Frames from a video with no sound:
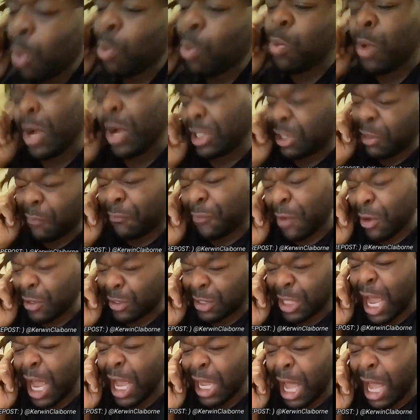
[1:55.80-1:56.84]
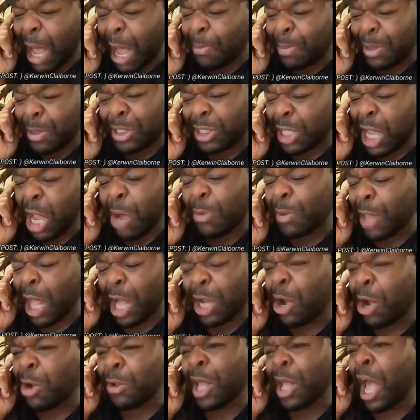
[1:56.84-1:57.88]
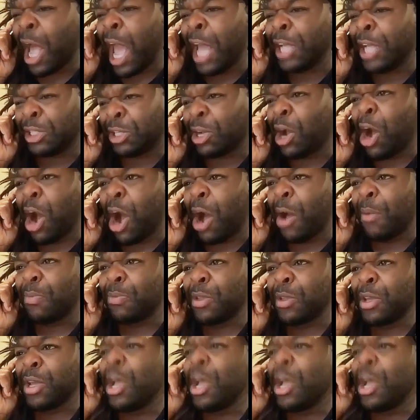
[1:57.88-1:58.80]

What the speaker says: What's the first thing I be saying when I go to HR?